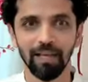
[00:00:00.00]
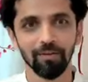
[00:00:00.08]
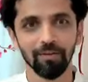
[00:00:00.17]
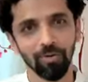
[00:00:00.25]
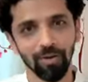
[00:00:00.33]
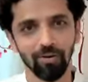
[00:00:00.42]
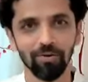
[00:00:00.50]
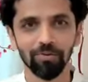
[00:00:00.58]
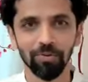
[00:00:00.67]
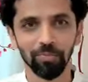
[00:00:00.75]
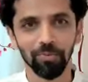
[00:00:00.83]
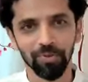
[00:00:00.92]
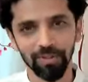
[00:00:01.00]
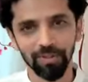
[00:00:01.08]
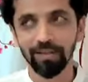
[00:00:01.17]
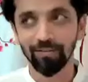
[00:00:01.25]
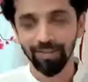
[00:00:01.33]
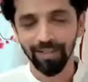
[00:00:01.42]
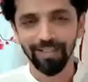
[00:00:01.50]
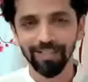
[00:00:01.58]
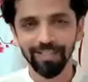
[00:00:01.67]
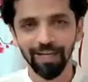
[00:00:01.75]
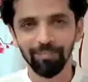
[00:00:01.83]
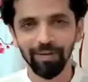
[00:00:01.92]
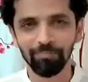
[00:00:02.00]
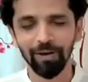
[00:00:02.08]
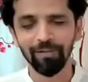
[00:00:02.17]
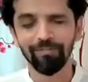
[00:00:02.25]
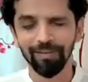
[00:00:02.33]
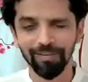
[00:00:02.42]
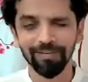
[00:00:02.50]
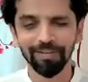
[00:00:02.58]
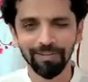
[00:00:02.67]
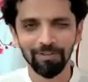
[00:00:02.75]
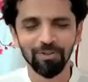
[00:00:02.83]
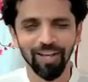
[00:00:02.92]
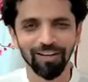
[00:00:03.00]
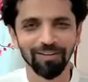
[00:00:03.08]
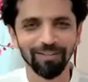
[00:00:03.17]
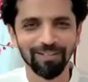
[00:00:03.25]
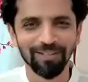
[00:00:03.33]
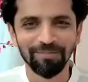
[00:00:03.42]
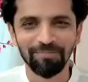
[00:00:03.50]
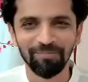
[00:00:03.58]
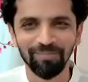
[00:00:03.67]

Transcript: You can also put like, okay, these are my preferred channels,